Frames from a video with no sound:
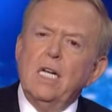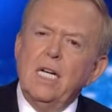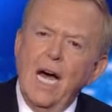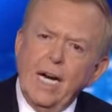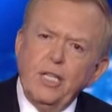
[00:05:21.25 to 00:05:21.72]

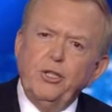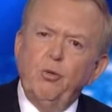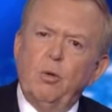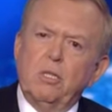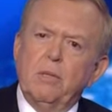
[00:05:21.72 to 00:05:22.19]
not
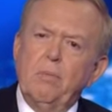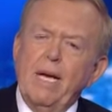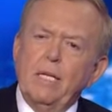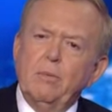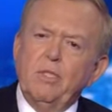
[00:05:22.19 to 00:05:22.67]
issue
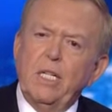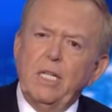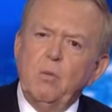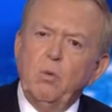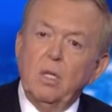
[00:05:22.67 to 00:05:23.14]
ultimatums that
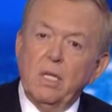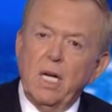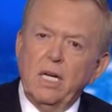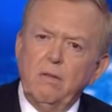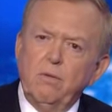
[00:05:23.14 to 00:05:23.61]
he will
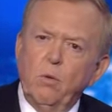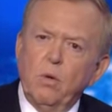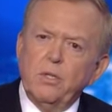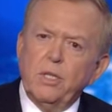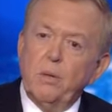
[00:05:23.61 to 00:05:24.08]
not
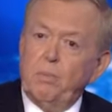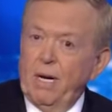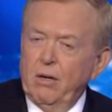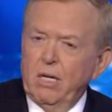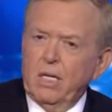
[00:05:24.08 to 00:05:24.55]
enforce,
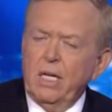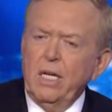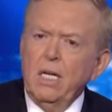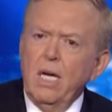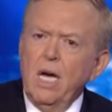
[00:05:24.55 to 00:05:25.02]
apparently,